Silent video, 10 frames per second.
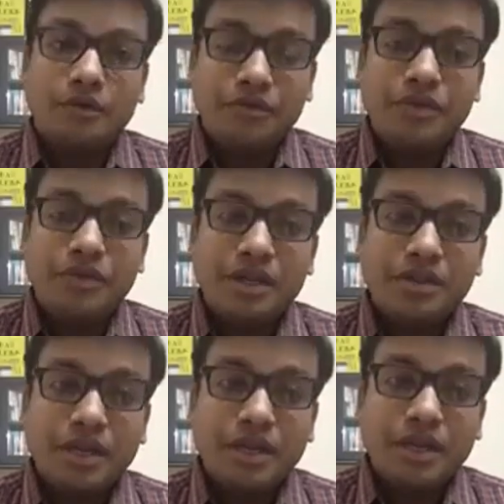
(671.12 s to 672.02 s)
there in
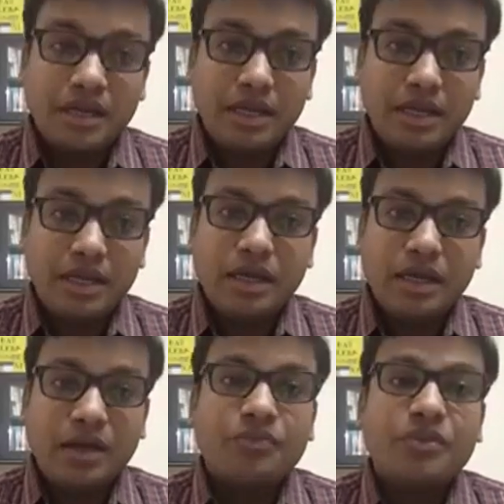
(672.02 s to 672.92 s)
that area,
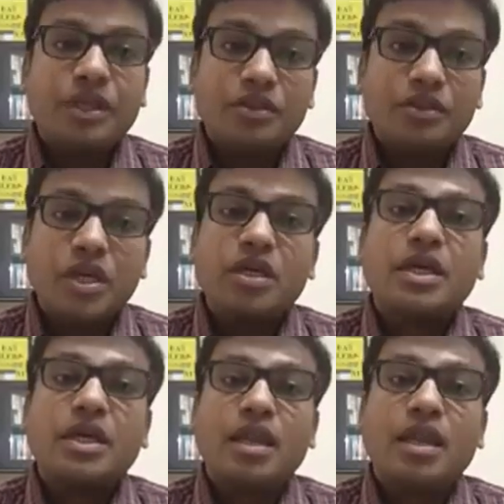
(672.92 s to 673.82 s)
then they
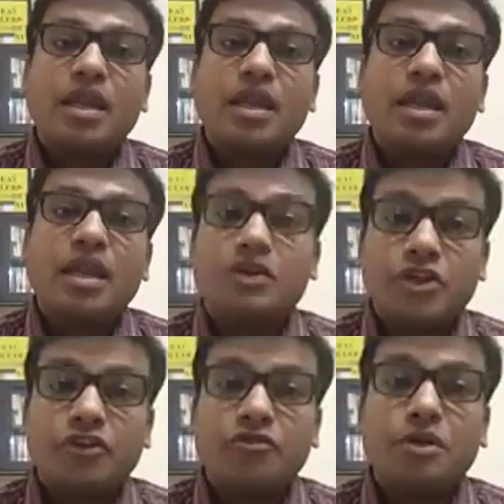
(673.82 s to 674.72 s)
can plan for a
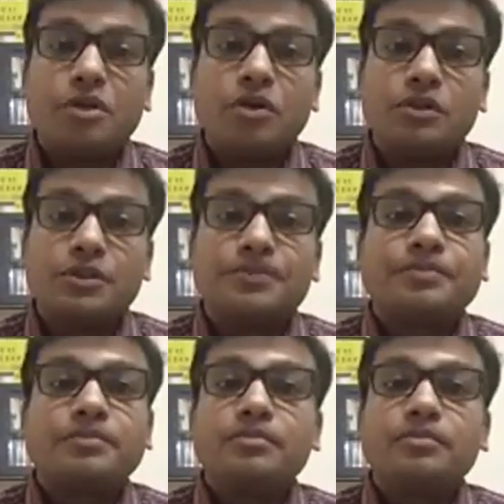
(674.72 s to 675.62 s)
shift. Because
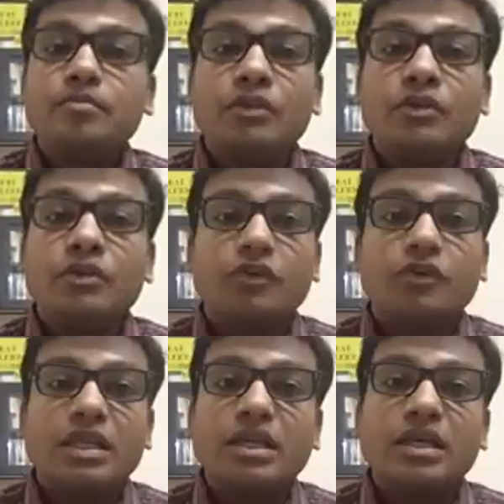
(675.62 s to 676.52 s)
for
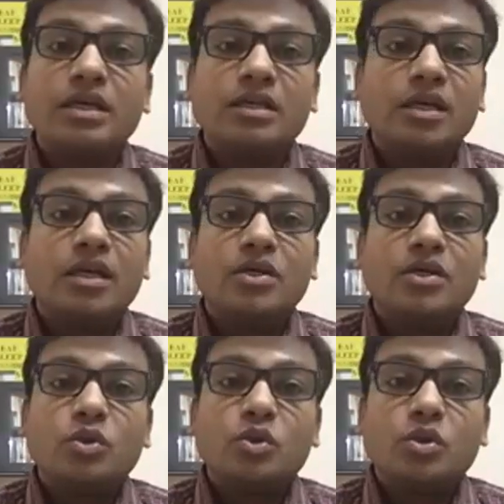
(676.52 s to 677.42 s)
another
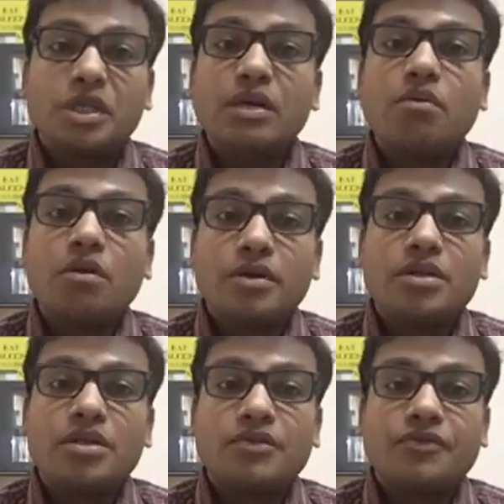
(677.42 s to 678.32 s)
2 to 3
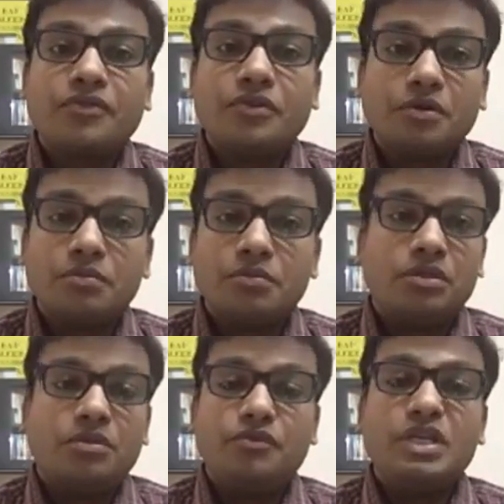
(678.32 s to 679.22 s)
quarters, if
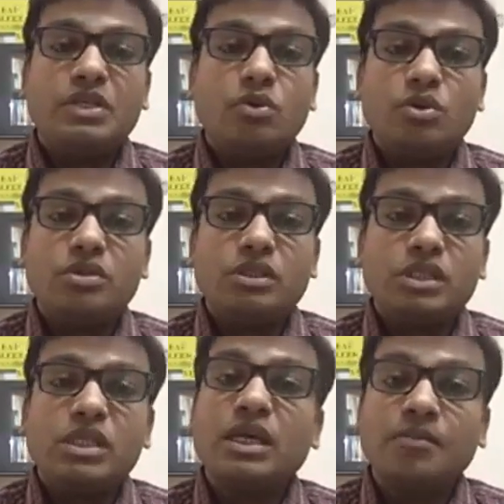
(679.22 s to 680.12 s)
we don't
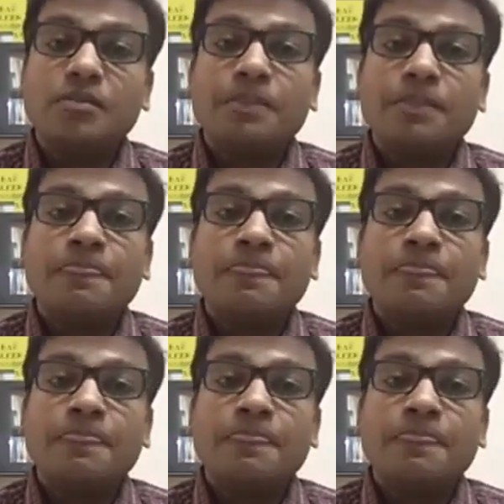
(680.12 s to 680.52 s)
see a